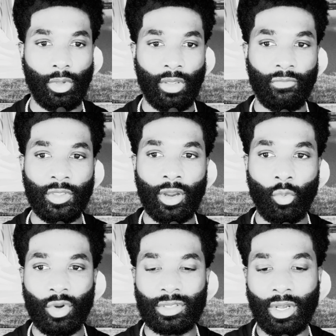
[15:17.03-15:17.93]
if there
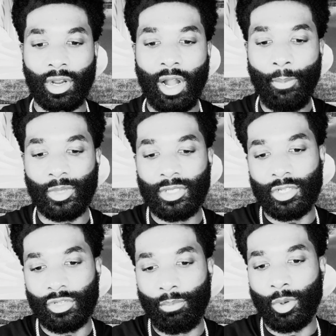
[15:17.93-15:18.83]
was a
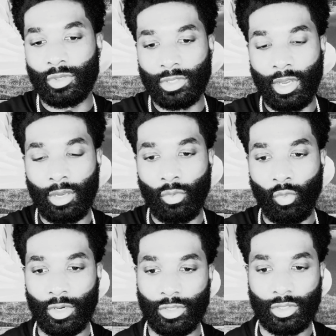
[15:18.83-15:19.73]
competition per se,
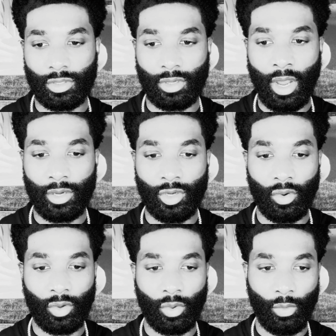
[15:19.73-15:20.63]
which I
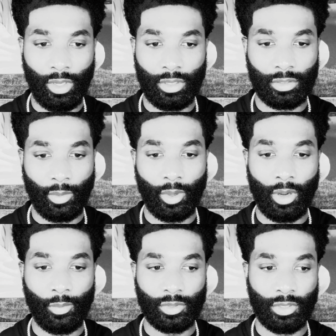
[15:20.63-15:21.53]
don't agree with any type of
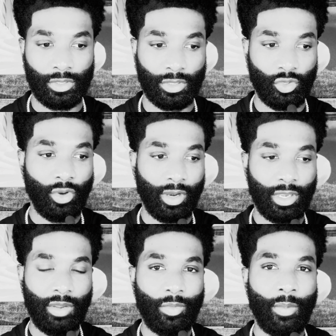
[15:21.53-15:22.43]
competition, you got to
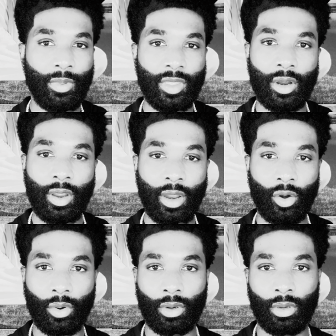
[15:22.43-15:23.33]
keep them in their
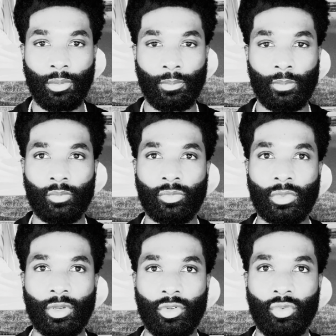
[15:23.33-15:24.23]
era.
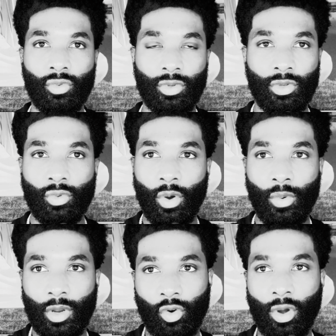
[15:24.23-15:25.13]
You don't
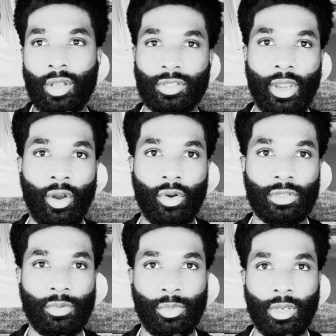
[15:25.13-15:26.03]
want to cross
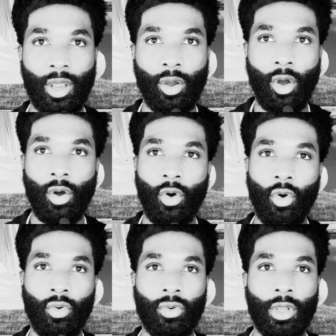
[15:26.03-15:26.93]
eras and be like,
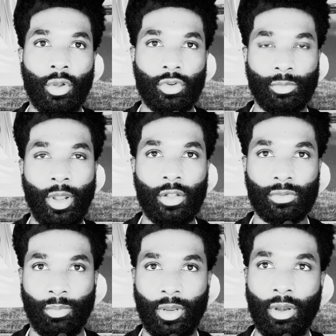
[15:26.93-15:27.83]
oh, Chris
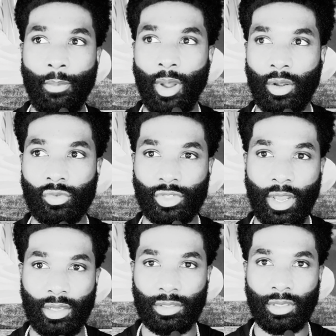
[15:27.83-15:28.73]
Brown's better than Michael
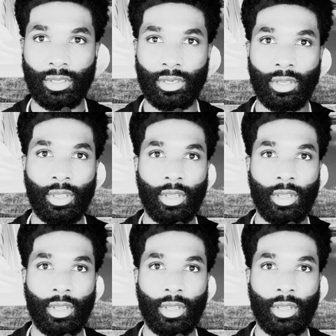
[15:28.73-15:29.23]
Jackson,